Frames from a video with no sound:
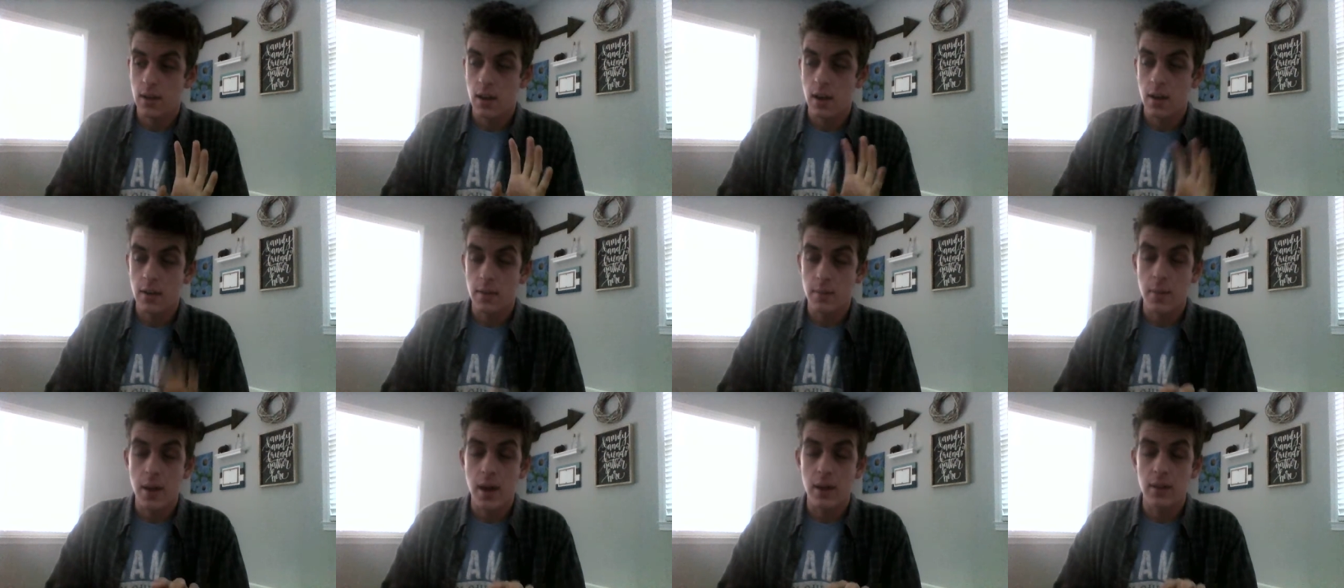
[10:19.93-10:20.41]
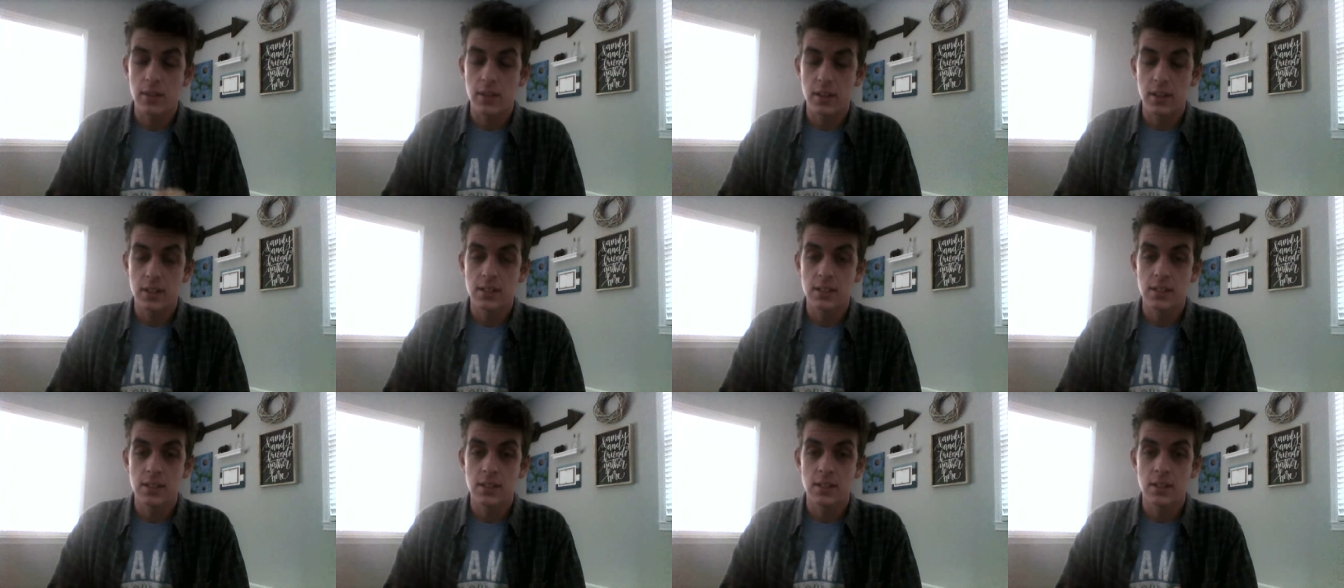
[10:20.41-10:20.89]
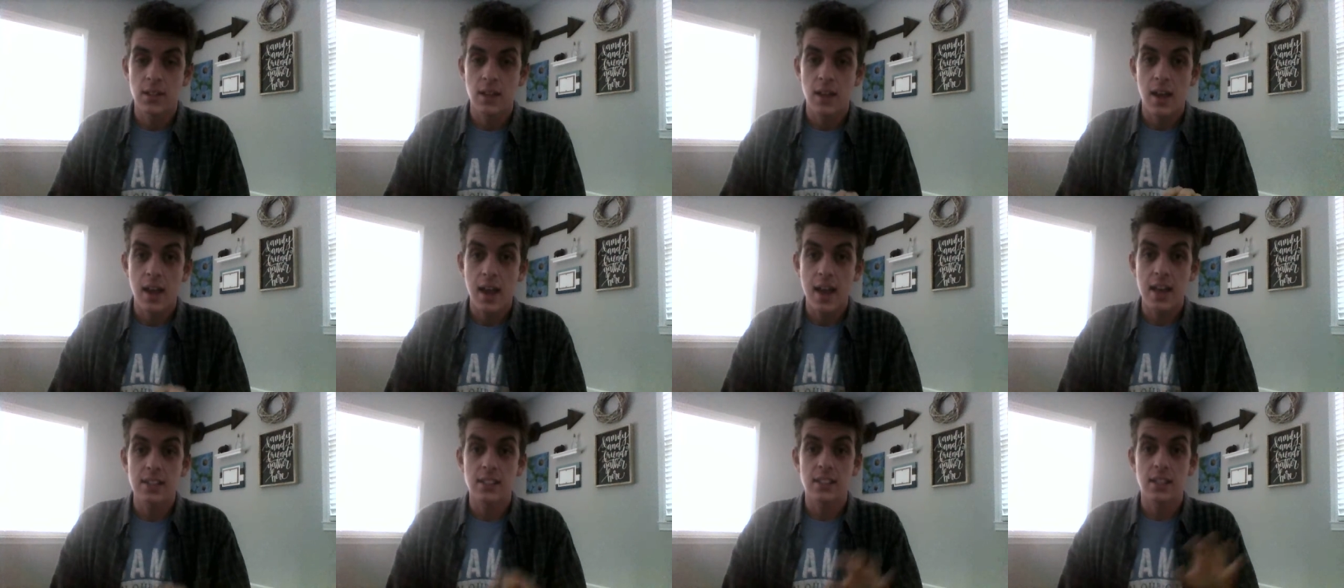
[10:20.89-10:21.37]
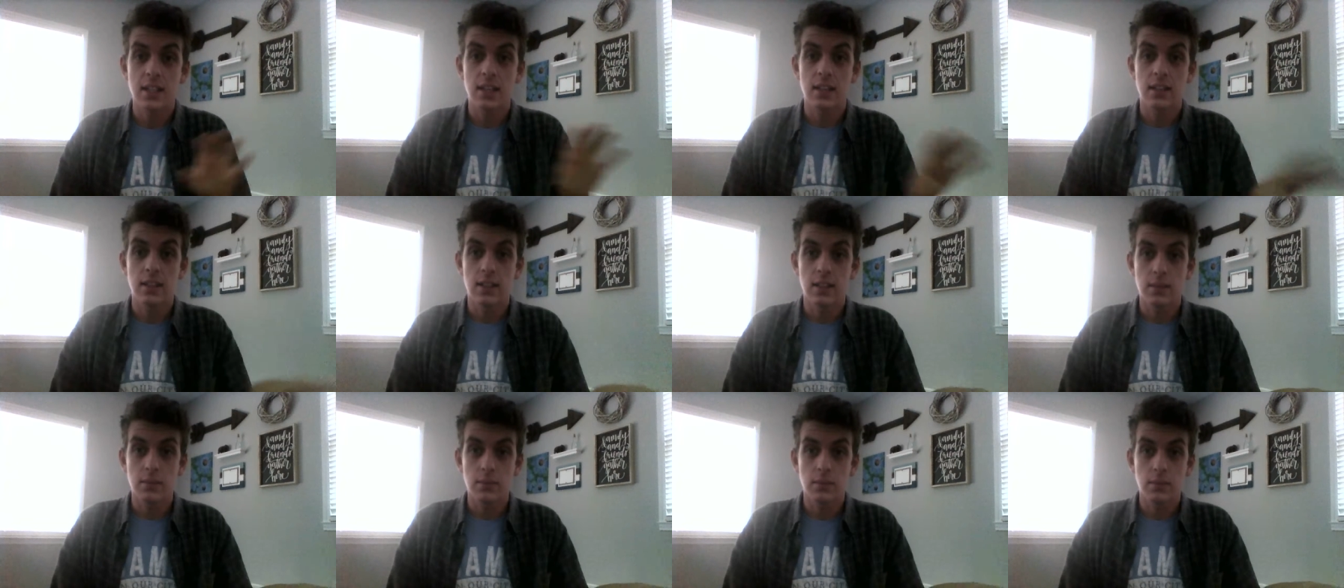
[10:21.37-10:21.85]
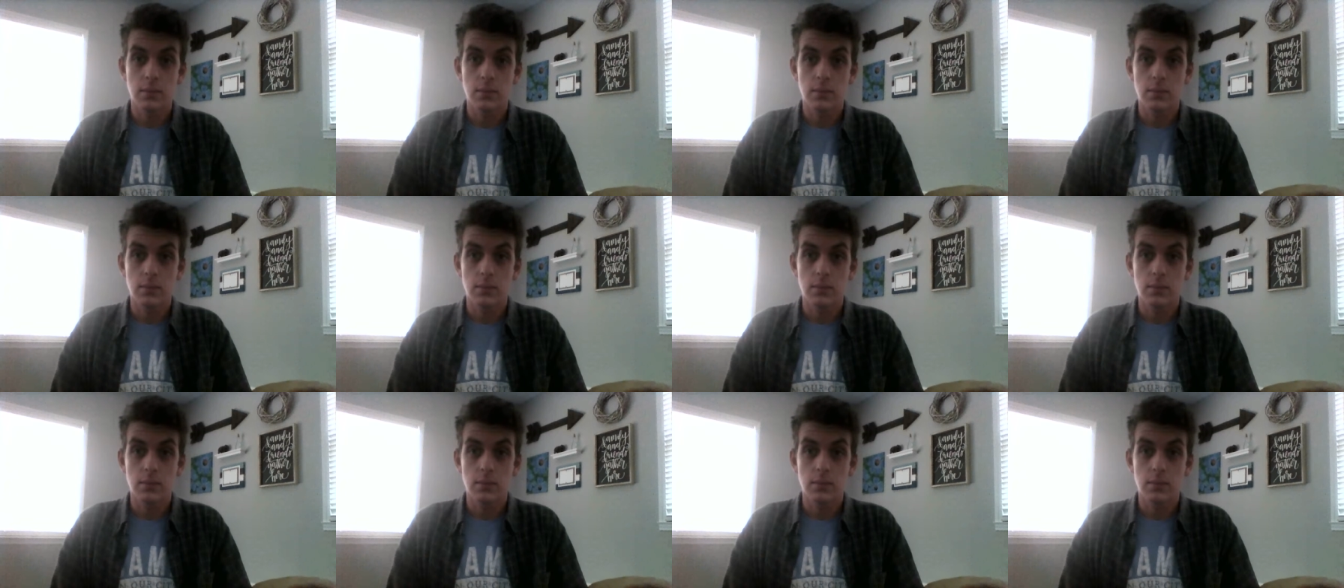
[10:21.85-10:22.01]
about this essay that